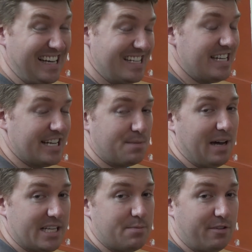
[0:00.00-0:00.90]
easy as
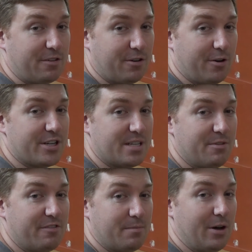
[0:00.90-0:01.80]
possible for rowers to
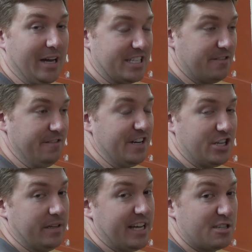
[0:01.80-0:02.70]
move the boat as
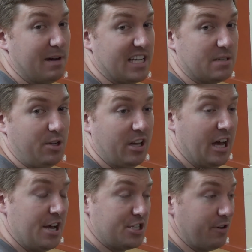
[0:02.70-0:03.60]
efficiently as possible.
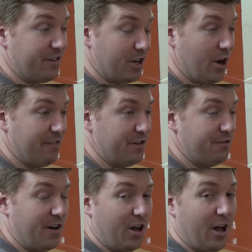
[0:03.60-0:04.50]
So if you
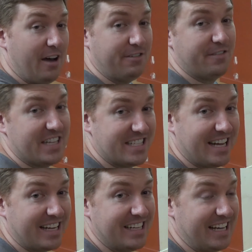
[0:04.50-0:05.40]
fall off of this
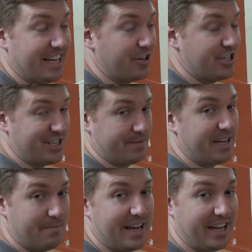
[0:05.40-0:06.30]
technique, you're just going
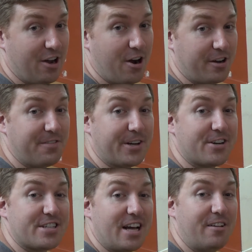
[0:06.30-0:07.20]
to make it harder for
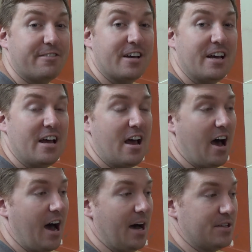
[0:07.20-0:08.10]
yourself.
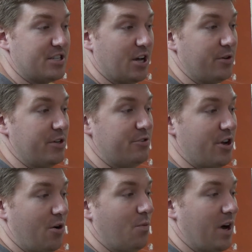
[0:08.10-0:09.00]
So you
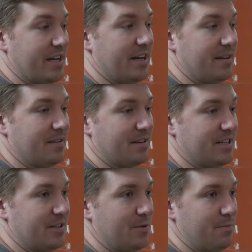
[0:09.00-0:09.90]
don't want
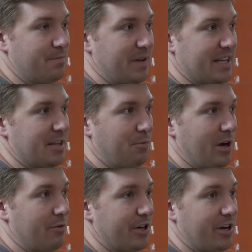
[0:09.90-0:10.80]
to be at the
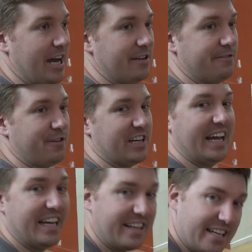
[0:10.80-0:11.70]
point where you're kind of
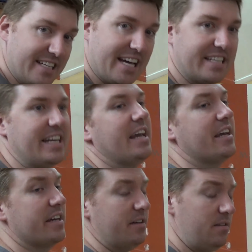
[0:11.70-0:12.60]
forgetting the technique
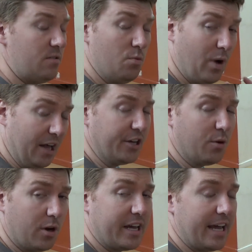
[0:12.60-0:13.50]
while you're
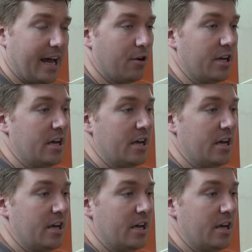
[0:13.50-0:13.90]
working out.